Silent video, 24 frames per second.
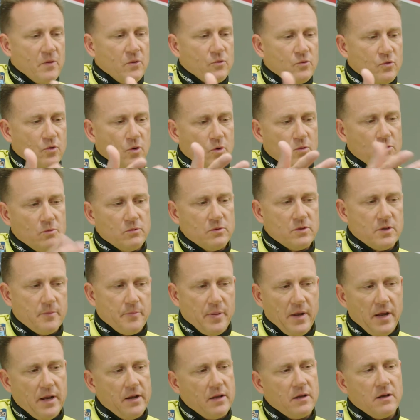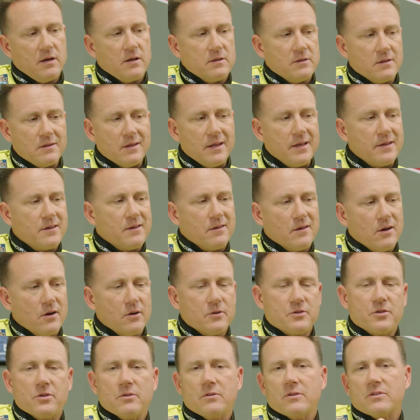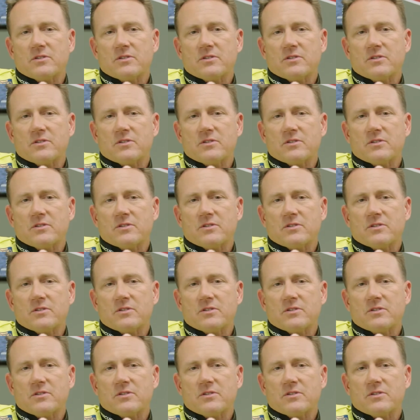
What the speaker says: So depending on the lake you go to,